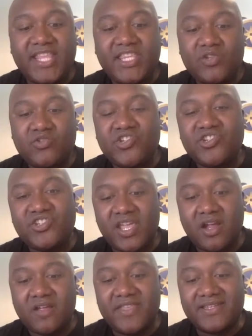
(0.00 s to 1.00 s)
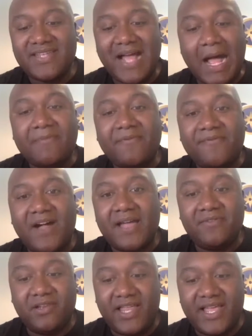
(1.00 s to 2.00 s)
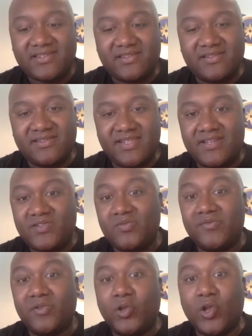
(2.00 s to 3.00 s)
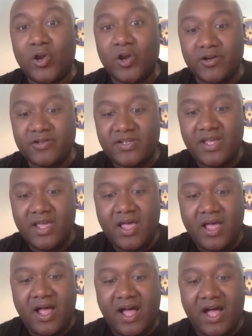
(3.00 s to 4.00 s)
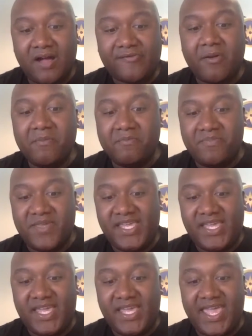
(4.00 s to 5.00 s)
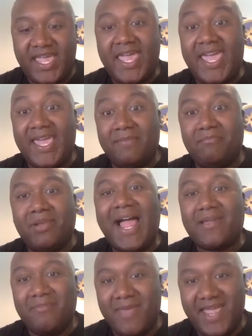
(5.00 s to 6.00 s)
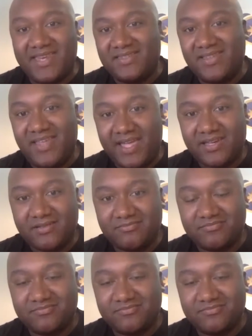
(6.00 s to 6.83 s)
can you share the top 5 lessons that you've learned from being a Black man in tech?